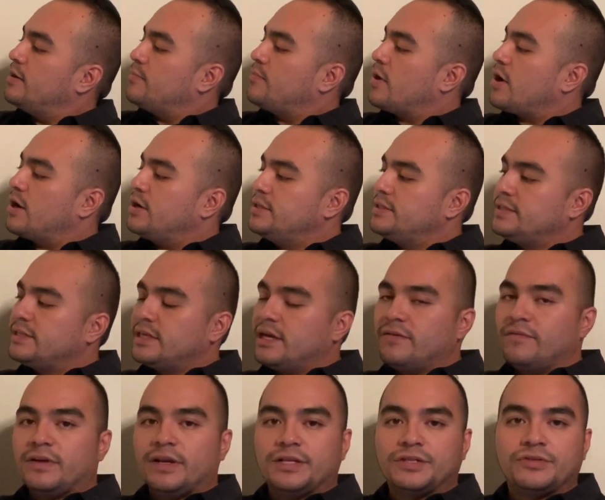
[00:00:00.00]
parts
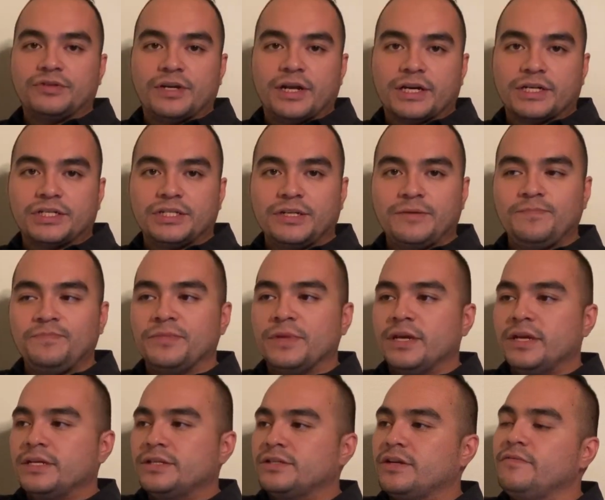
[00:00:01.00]
of an introduction.
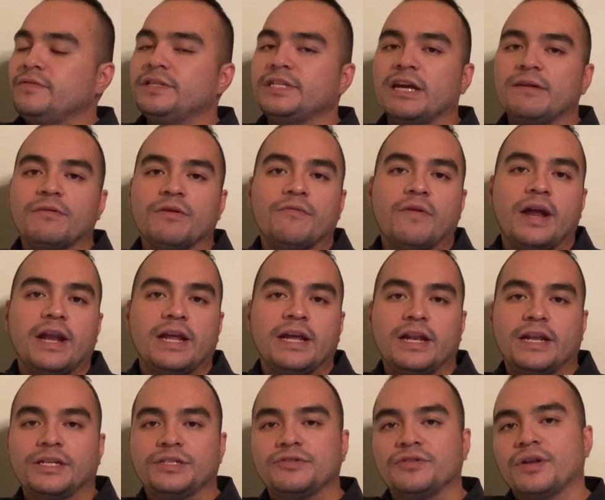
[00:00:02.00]
So every time you're writing an
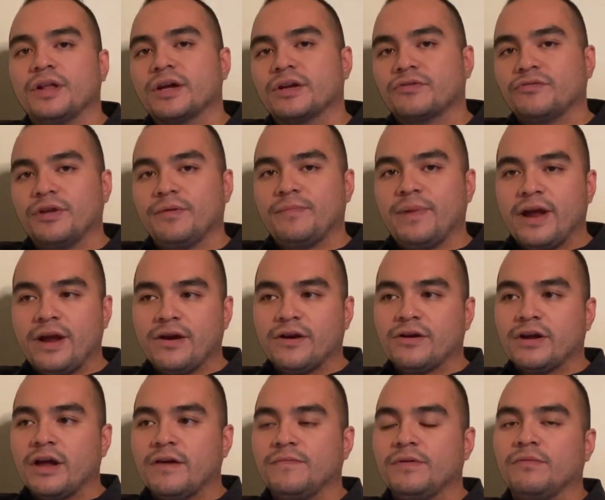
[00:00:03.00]
introductory paragraph,